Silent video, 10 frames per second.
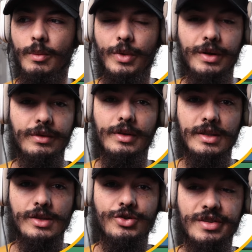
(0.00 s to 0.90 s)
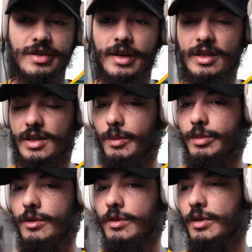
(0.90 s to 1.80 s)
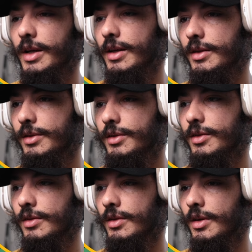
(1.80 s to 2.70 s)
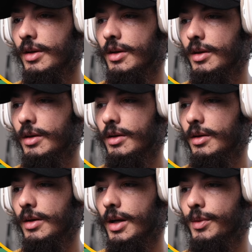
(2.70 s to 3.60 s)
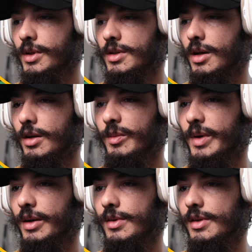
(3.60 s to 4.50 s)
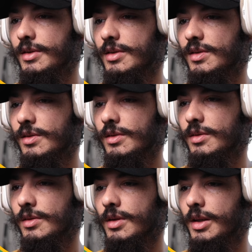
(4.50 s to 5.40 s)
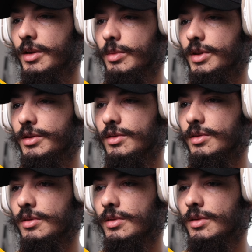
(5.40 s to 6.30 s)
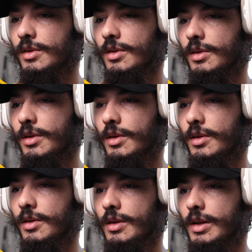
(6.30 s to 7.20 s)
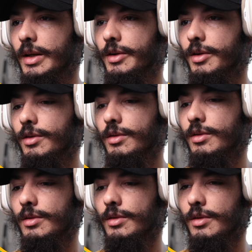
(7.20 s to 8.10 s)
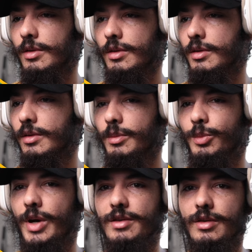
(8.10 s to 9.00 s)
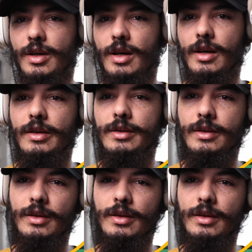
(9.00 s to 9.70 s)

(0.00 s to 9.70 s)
But this is just an example, and I will talk about this a little bit later. Press OK,